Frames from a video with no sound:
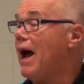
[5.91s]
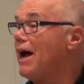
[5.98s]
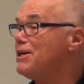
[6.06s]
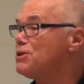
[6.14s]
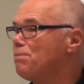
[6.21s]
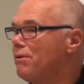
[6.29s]
the
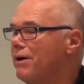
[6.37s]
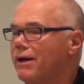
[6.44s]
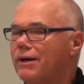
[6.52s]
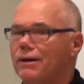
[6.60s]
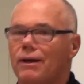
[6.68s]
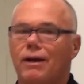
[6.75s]

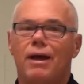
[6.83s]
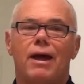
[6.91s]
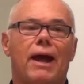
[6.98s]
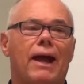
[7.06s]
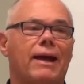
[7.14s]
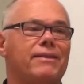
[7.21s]
icebreaker
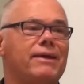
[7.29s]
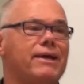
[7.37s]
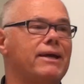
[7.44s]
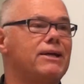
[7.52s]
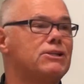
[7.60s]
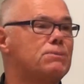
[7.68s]
and the
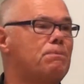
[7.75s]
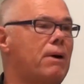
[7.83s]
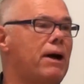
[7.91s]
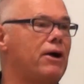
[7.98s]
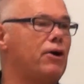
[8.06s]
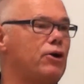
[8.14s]

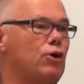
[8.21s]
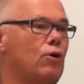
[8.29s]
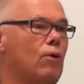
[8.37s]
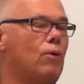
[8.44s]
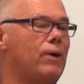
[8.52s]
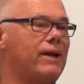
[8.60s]
inspire
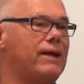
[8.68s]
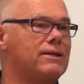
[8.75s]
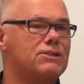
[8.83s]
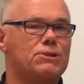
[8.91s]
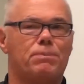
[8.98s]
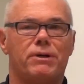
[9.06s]
your
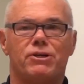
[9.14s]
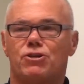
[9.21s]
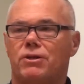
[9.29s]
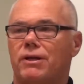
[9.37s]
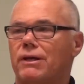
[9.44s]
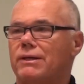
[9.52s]
audience
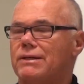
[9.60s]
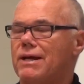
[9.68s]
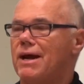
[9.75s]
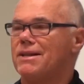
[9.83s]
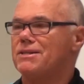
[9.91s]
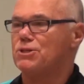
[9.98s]
speech, the
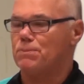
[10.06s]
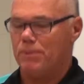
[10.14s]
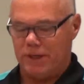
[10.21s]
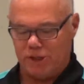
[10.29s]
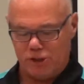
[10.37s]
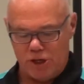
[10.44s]
tense
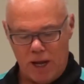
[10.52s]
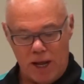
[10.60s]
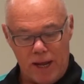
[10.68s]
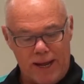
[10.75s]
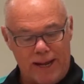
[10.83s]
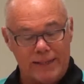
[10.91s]
speech.
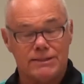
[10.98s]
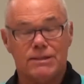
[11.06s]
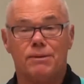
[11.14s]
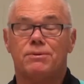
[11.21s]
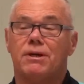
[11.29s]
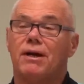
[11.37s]
And
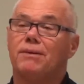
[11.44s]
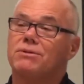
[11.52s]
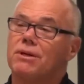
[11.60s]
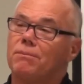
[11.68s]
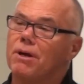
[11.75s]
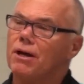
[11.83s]
sometimes
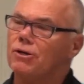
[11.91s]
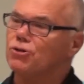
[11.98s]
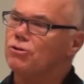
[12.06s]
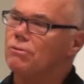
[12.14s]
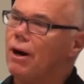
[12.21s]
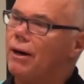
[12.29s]
some
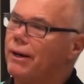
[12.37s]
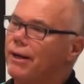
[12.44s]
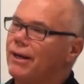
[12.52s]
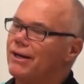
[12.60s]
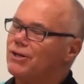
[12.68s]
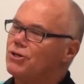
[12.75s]
culturati
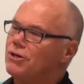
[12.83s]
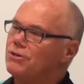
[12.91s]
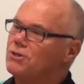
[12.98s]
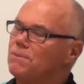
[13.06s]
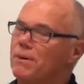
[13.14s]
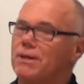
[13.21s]
in
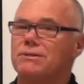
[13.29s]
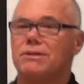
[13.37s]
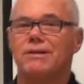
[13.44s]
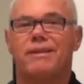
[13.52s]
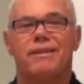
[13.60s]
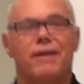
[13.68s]

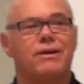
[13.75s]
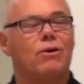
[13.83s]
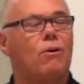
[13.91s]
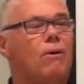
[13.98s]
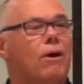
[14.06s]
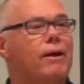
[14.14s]
Toastmasters,
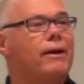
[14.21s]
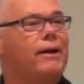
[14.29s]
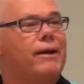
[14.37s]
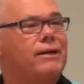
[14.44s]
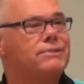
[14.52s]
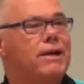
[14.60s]
all
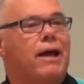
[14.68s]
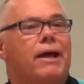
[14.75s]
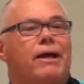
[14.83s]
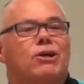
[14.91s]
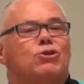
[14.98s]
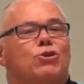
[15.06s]

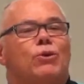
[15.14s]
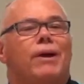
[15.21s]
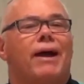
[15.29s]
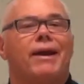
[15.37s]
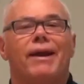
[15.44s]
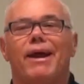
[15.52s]
it is you
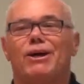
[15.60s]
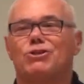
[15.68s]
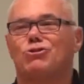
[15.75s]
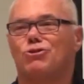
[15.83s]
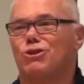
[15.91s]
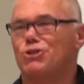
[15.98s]
get an
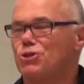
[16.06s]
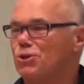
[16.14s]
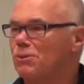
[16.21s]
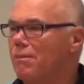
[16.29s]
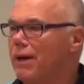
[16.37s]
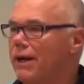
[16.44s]
extra
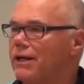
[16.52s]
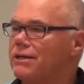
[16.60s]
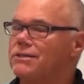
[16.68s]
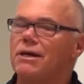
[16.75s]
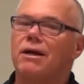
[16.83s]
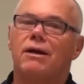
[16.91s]
2
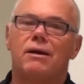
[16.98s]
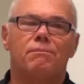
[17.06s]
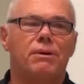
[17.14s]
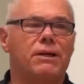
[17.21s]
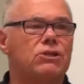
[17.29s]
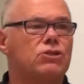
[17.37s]
minutes,
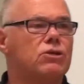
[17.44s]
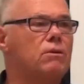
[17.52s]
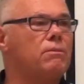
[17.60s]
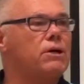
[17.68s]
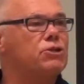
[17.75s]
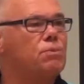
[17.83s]
but it's
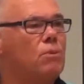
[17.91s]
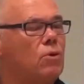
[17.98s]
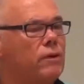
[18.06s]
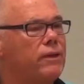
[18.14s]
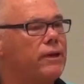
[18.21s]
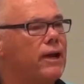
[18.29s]
so much
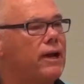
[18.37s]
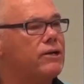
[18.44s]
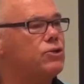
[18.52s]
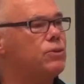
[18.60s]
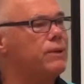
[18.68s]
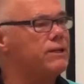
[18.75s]
more than
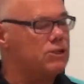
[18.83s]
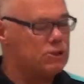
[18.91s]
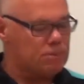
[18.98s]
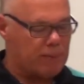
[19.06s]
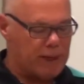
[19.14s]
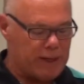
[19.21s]
that to
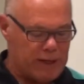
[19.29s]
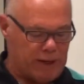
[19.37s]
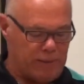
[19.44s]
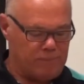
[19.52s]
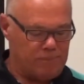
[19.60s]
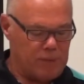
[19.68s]
inspire.